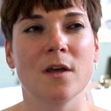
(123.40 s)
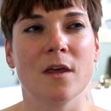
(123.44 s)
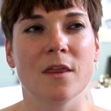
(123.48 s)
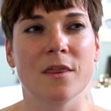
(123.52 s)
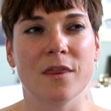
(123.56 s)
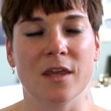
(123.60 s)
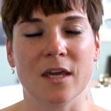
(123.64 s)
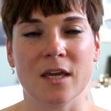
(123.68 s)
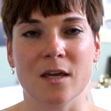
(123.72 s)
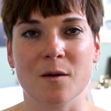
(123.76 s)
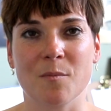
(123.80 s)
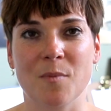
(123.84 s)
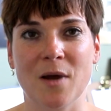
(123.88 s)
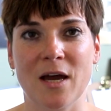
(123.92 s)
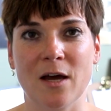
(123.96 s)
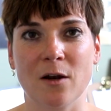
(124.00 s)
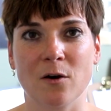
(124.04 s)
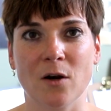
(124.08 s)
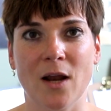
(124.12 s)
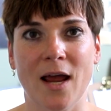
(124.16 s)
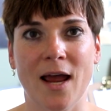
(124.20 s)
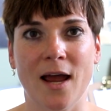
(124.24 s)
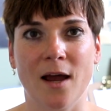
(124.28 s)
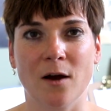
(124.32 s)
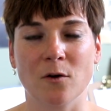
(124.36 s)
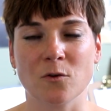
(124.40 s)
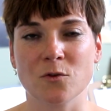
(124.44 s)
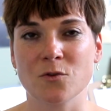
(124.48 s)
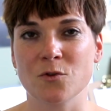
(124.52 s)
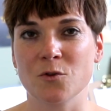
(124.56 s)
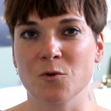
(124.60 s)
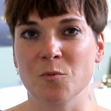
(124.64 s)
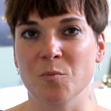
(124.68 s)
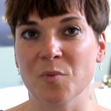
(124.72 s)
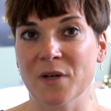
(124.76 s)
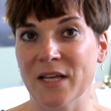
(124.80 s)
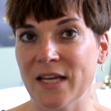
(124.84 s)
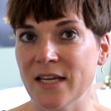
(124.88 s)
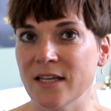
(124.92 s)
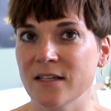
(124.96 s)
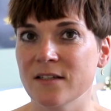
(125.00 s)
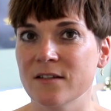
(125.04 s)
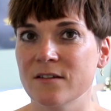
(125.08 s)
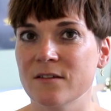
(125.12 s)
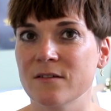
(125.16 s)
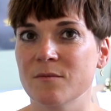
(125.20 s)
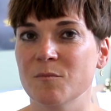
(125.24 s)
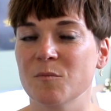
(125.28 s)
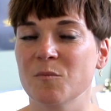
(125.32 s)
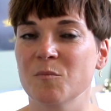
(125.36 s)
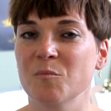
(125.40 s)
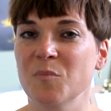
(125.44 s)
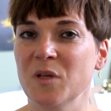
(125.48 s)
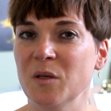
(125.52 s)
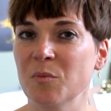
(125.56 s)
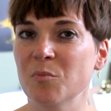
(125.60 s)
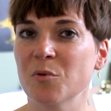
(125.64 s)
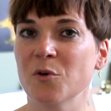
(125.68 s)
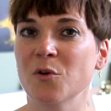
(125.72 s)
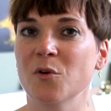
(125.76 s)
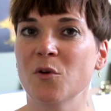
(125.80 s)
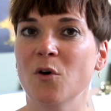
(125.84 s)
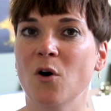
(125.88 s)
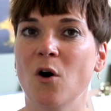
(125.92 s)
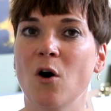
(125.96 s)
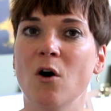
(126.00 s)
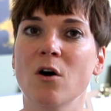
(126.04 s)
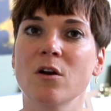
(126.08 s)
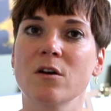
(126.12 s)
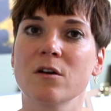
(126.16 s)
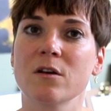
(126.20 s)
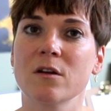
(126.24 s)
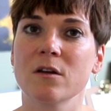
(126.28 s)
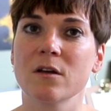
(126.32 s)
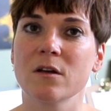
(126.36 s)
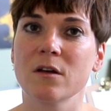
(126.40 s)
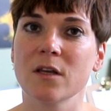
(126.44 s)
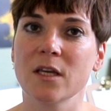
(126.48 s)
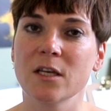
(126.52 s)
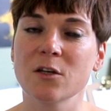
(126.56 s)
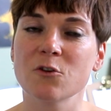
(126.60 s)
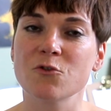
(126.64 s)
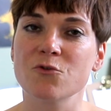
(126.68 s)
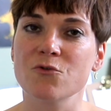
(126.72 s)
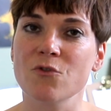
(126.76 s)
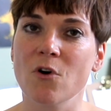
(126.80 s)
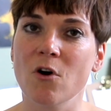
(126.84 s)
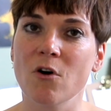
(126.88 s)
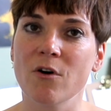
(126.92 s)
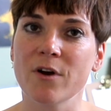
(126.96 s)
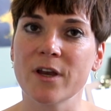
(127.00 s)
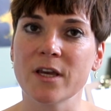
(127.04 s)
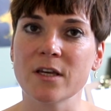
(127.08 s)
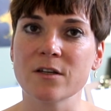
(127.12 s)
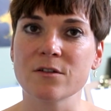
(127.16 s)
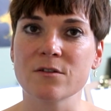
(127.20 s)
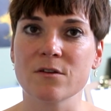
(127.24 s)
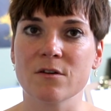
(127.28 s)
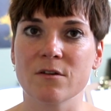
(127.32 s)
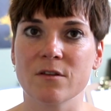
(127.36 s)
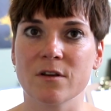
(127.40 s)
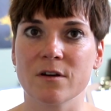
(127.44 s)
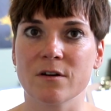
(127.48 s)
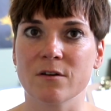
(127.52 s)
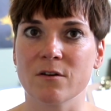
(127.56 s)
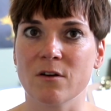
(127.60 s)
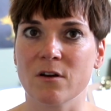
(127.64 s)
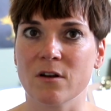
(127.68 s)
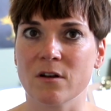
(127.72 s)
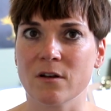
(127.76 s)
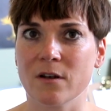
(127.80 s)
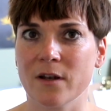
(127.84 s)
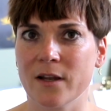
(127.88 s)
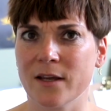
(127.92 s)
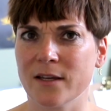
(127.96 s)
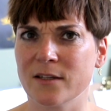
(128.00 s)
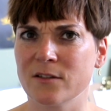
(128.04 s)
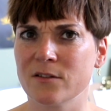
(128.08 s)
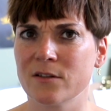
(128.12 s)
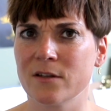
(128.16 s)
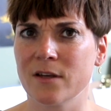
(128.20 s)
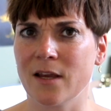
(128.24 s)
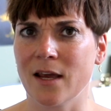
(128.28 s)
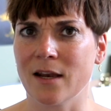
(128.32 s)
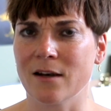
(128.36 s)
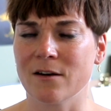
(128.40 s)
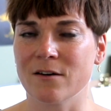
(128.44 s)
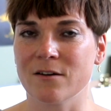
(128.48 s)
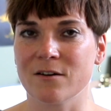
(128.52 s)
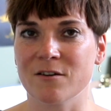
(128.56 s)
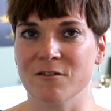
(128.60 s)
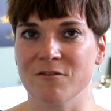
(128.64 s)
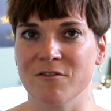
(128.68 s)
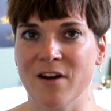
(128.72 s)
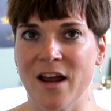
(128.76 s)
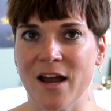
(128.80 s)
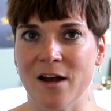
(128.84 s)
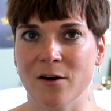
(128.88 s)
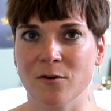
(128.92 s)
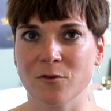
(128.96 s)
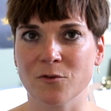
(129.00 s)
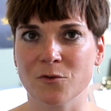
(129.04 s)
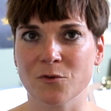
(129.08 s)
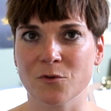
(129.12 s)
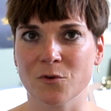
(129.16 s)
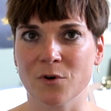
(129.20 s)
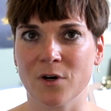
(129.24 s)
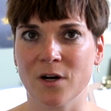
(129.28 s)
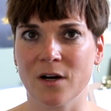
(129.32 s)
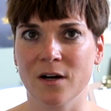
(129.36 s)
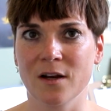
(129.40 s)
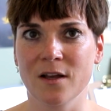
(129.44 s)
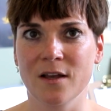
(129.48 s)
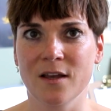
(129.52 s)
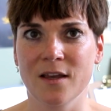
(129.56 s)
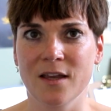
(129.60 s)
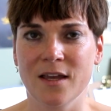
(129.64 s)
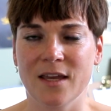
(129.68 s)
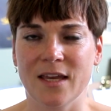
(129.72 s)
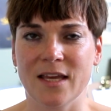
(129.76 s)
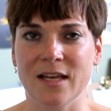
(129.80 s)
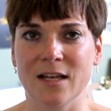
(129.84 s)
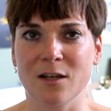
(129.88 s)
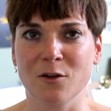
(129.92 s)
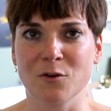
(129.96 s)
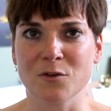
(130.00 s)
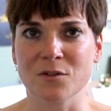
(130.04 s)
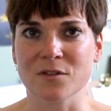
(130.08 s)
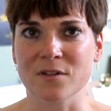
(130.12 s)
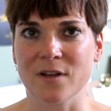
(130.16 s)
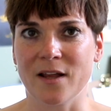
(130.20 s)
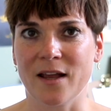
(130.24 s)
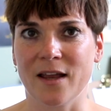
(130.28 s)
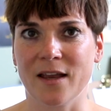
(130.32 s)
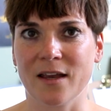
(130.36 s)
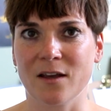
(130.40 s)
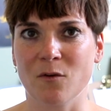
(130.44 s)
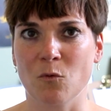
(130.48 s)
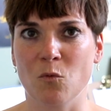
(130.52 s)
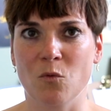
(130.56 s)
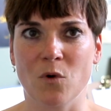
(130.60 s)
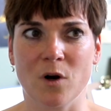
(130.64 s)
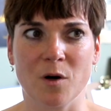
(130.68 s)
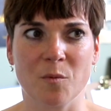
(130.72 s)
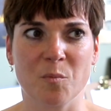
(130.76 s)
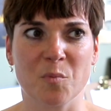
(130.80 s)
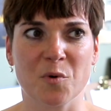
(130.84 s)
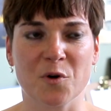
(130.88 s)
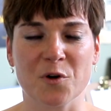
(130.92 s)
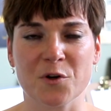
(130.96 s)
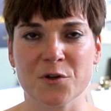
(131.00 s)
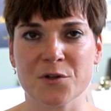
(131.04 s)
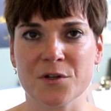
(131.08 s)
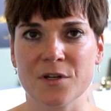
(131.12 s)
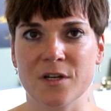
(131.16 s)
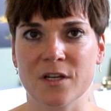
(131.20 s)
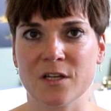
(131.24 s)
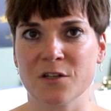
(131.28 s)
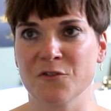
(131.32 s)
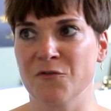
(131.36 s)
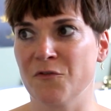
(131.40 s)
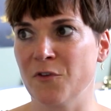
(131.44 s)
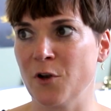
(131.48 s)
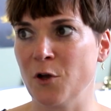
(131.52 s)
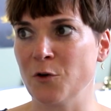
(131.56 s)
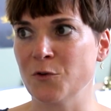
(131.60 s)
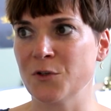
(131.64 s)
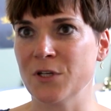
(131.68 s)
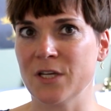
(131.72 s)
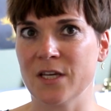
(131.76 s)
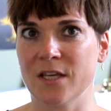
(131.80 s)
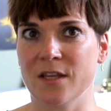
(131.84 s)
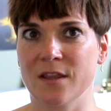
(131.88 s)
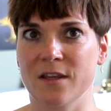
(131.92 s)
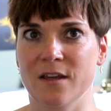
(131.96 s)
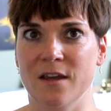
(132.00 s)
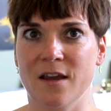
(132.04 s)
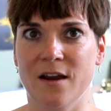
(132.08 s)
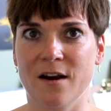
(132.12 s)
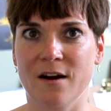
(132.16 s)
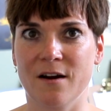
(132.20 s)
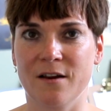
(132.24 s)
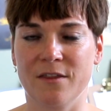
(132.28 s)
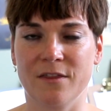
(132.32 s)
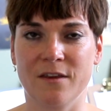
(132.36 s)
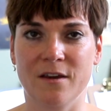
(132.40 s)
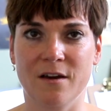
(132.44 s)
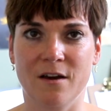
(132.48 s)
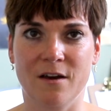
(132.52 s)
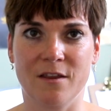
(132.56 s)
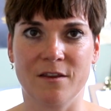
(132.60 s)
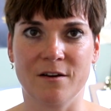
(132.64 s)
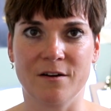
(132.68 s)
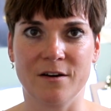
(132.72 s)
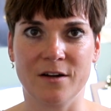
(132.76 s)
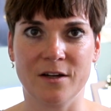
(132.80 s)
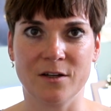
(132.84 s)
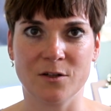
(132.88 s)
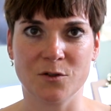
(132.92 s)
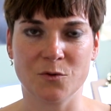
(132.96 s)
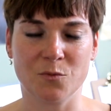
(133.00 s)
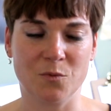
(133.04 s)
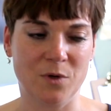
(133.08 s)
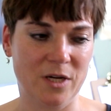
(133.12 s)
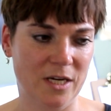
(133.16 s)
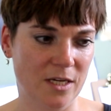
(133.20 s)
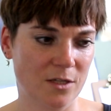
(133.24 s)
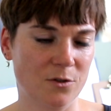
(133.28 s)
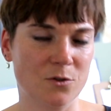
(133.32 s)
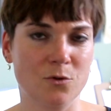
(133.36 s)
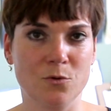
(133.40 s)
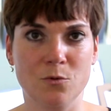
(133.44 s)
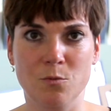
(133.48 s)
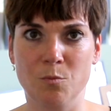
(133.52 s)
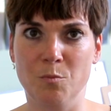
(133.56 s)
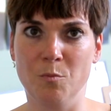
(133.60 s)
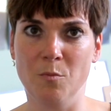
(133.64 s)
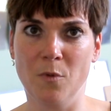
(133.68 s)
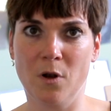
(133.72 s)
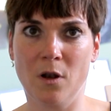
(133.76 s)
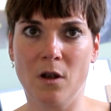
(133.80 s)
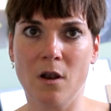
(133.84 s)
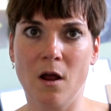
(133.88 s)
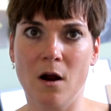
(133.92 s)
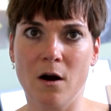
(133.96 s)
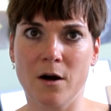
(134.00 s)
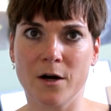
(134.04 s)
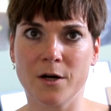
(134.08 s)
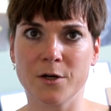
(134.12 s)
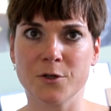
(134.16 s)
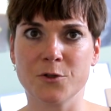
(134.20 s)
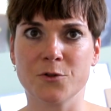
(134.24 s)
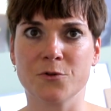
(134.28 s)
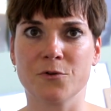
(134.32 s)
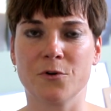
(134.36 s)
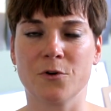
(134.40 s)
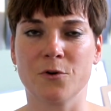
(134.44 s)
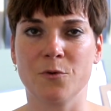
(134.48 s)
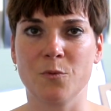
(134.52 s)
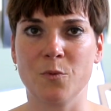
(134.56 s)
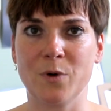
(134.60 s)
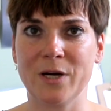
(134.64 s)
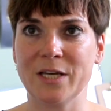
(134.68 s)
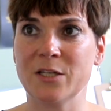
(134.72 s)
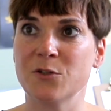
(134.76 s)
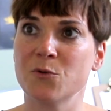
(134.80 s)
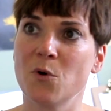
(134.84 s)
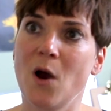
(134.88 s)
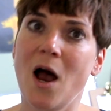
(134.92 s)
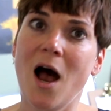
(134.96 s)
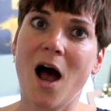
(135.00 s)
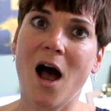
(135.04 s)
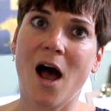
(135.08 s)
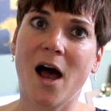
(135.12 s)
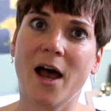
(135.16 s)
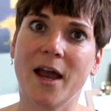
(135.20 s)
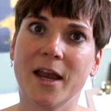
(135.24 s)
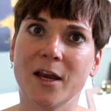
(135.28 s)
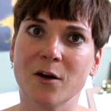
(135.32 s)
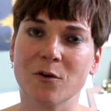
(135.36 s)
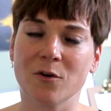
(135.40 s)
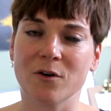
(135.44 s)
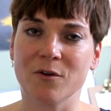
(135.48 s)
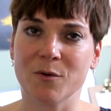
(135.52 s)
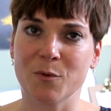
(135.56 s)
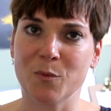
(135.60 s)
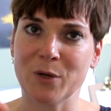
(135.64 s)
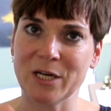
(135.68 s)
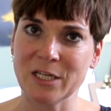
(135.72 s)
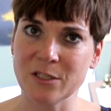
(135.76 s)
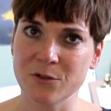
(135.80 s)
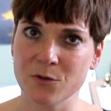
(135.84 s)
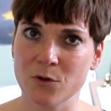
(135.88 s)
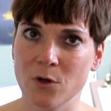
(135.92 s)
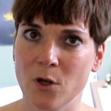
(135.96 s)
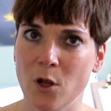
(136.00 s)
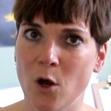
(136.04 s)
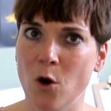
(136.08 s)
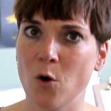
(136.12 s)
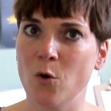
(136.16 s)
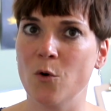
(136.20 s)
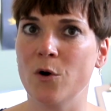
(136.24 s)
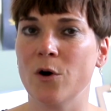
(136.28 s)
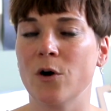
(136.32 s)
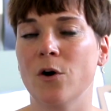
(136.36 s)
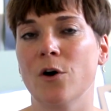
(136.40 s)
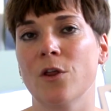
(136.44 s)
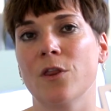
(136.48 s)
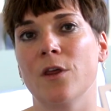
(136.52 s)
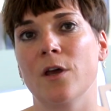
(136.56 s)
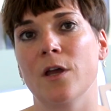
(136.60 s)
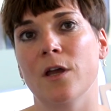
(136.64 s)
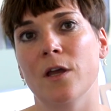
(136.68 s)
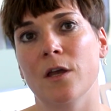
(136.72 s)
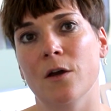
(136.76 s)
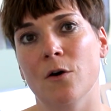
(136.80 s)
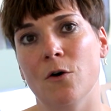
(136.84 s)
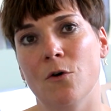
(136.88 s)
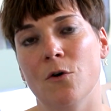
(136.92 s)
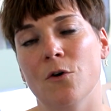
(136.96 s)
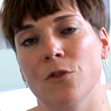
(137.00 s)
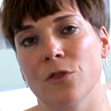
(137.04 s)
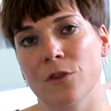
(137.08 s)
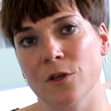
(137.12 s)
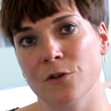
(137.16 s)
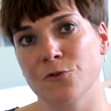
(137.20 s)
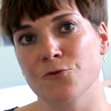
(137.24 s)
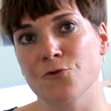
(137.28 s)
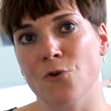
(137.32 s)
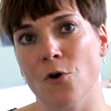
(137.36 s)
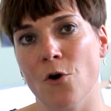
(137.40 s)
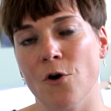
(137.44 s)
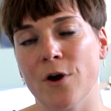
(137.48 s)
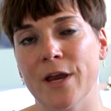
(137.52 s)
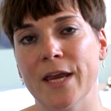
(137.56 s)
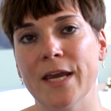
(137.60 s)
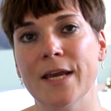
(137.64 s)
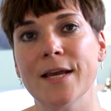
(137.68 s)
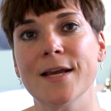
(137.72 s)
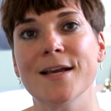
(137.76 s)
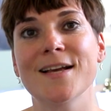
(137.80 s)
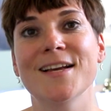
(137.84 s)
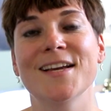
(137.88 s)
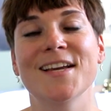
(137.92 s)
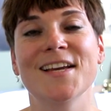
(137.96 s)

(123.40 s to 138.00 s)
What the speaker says: think about how to place people in a drawing so they're not like scattered around, or it looks like one person is floating in the air and the other is way too large or way too high or way too low on the drawing.